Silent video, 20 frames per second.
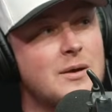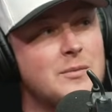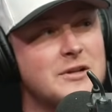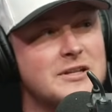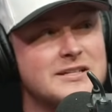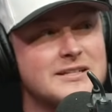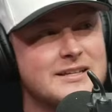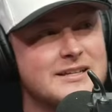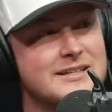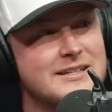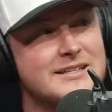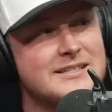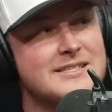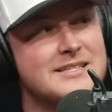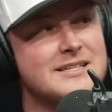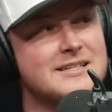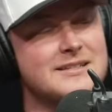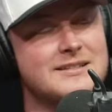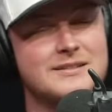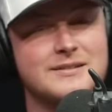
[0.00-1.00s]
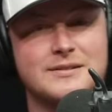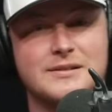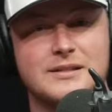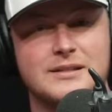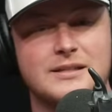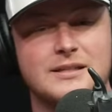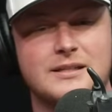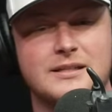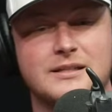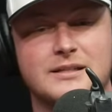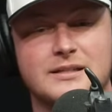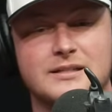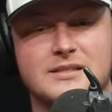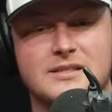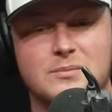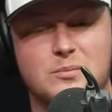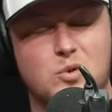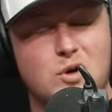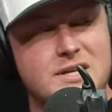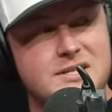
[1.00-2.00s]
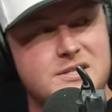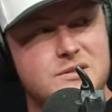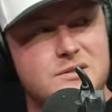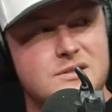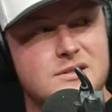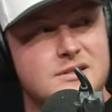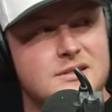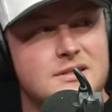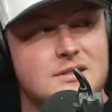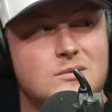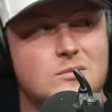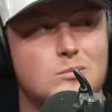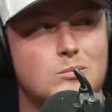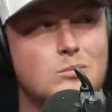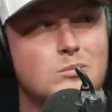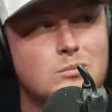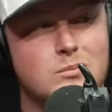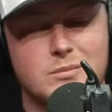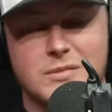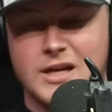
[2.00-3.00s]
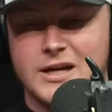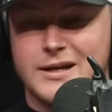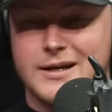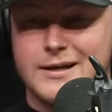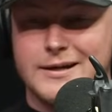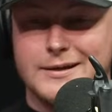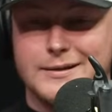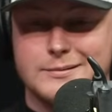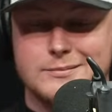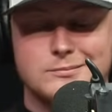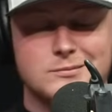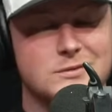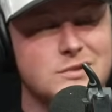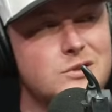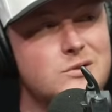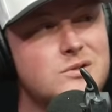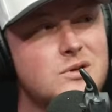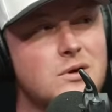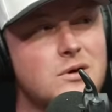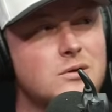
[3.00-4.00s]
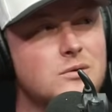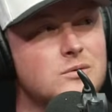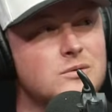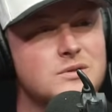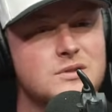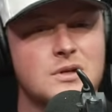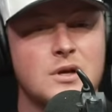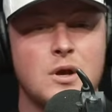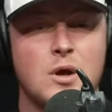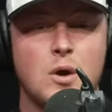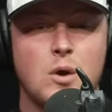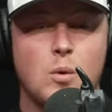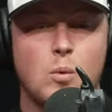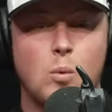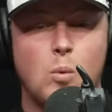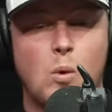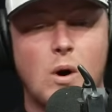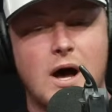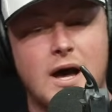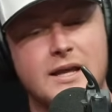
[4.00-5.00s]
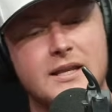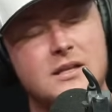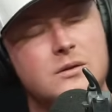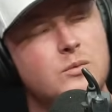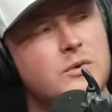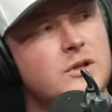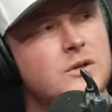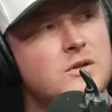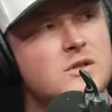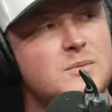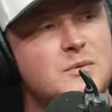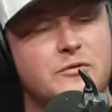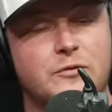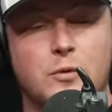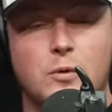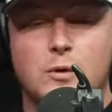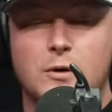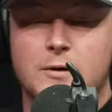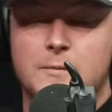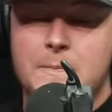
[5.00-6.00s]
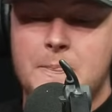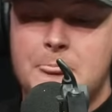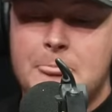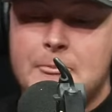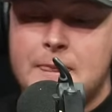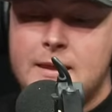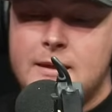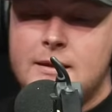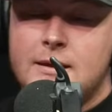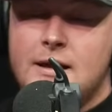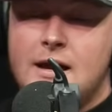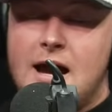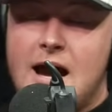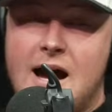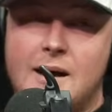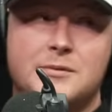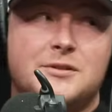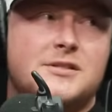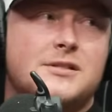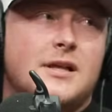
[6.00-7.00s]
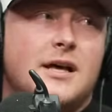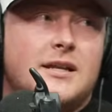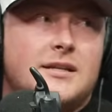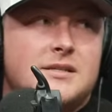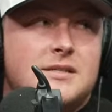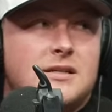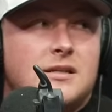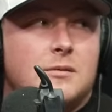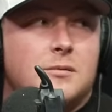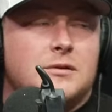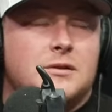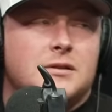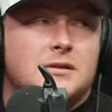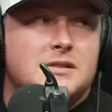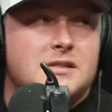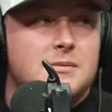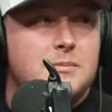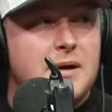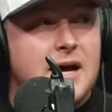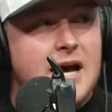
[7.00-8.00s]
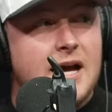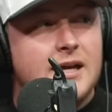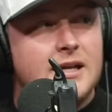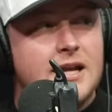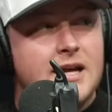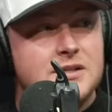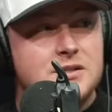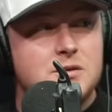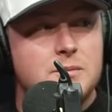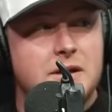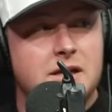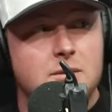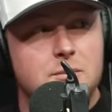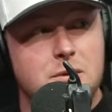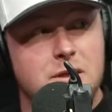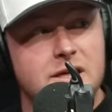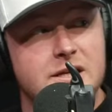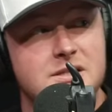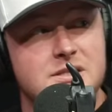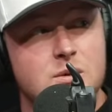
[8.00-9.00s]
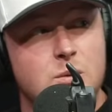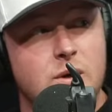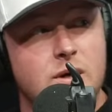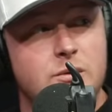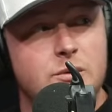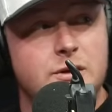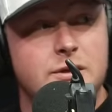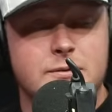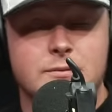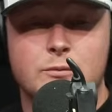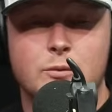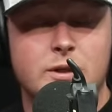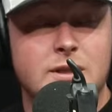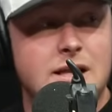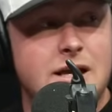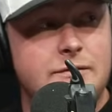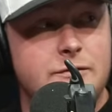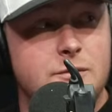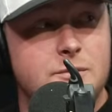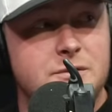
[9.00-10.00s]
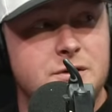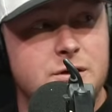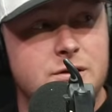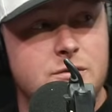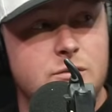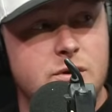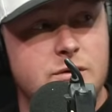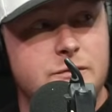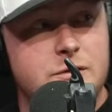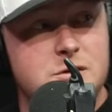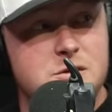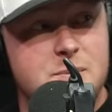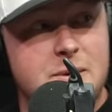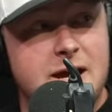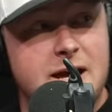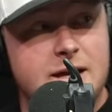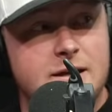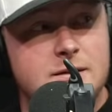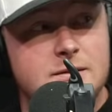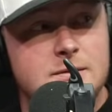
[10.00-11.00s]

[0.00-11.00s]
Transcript: I mean, it's in pressers, it's in news articles. Why didn't we do this before? I'm just glad to see number 13 back and actually making plays the way we love him. Third and Renfro's back.